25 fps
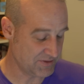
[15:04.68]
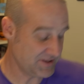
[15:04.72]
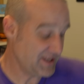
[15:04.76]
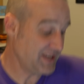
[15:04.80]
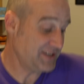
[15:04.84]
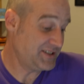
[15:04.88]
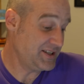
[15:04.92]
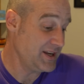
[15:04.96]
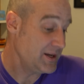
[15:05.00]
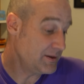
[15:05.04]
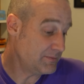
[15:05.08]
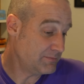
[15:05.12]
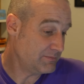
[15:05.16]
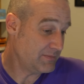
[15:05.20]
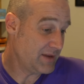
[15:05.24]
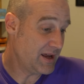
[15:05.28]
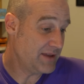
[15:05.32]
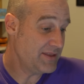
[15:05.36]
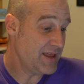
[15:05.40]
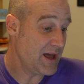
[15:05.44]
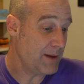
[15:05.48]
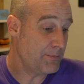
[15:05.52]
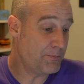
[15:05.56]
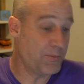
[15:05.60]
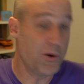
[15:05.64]
That's it,
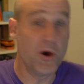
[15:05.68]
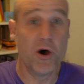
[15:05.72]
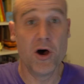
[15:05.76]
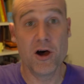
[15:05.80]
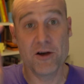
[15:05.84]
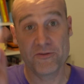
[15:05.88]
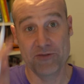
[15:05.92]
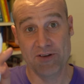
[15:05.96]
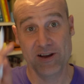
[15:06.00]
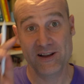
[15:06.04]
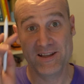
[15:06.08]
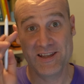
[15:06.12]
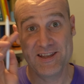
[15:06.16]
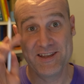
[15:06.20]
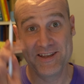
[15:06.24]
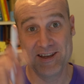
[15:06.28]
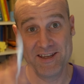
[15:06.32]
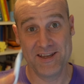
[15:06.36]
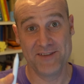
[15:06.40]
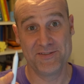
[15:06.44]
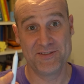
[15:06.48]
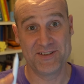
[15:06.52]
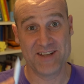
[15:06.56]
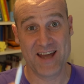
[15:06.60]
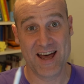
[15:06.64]
and that perfectly
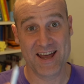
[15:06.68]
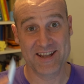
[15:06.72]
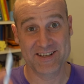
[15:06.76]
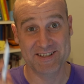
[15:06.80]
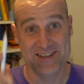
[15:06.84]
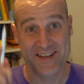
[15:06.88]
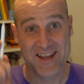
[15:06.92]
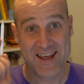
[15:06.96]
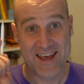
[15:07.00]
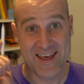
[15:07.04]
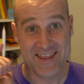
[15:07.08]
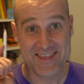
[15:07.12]
gives us